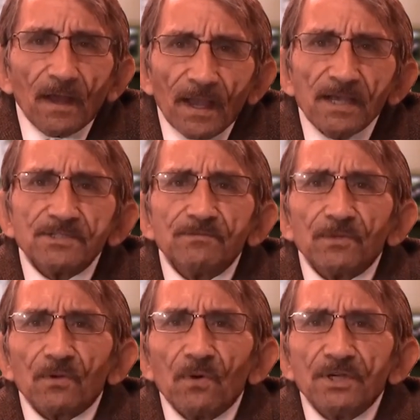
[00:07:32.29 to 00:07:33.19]
I asked him
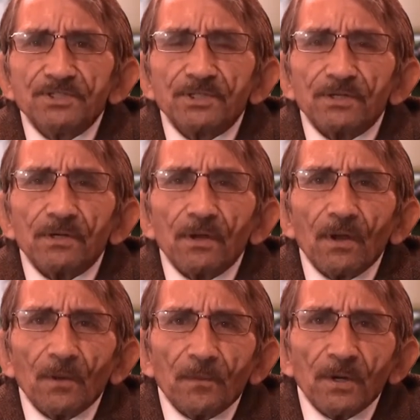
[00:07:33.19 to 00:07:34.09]
the question
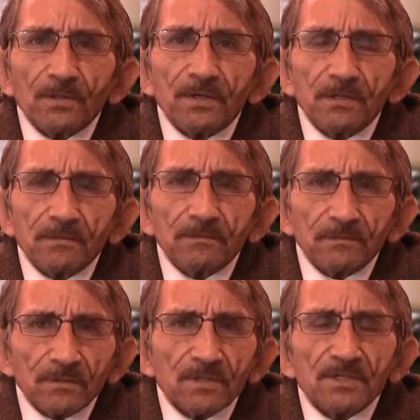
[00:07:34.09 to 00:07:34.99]
about
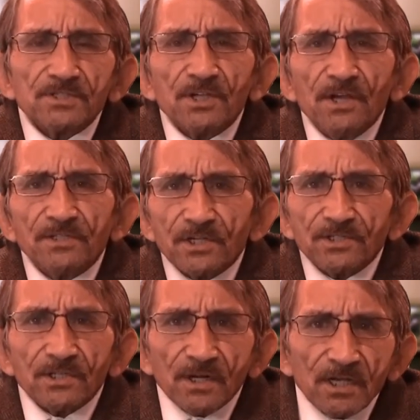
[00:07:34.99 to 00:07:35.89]
the signs. I
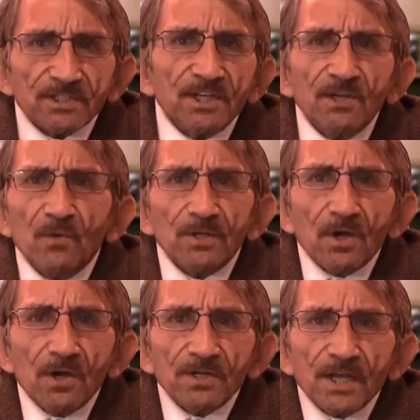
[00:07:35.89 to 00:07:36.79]
said, has anyone
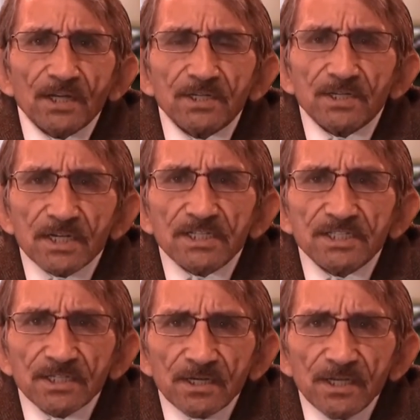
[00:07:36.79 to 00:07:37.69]
contacted
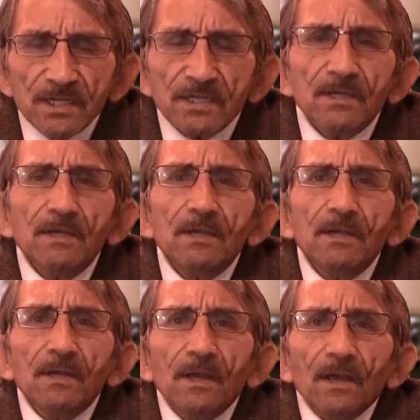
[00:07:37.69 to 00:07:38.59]
Dixie Lee
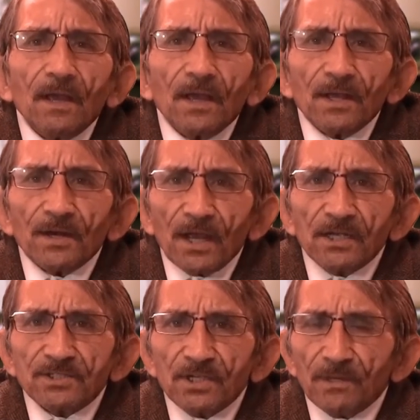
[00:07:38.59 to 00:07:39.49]
and
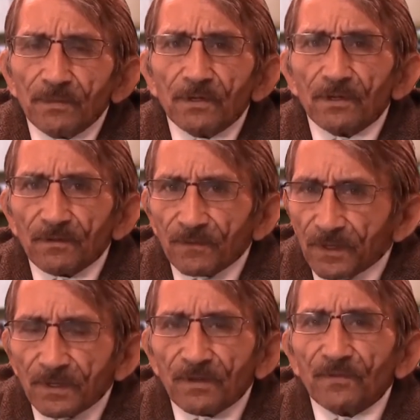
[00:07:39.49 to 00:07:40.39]
asked them
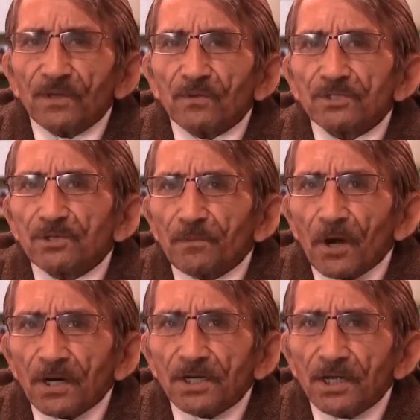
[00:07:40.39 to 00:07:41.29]
if they wish to
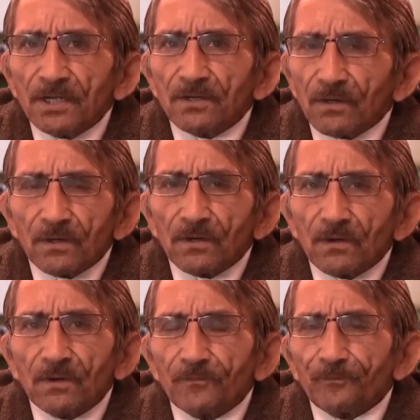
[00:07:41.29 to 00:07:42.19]
partake
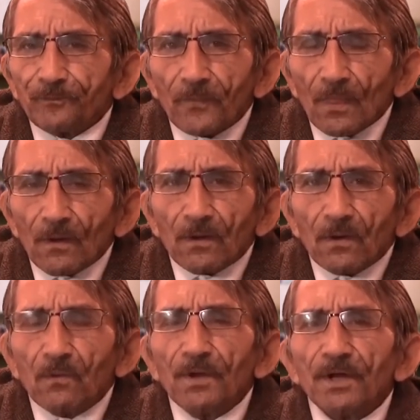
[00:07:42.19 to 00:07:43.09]
or
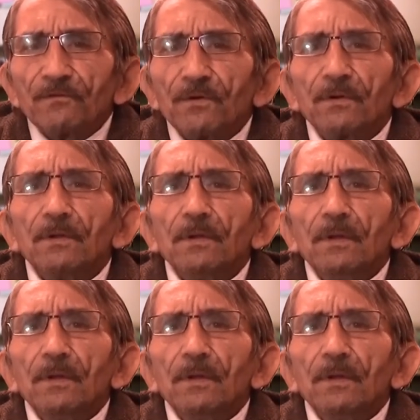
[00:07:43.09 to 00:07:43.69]
whatever?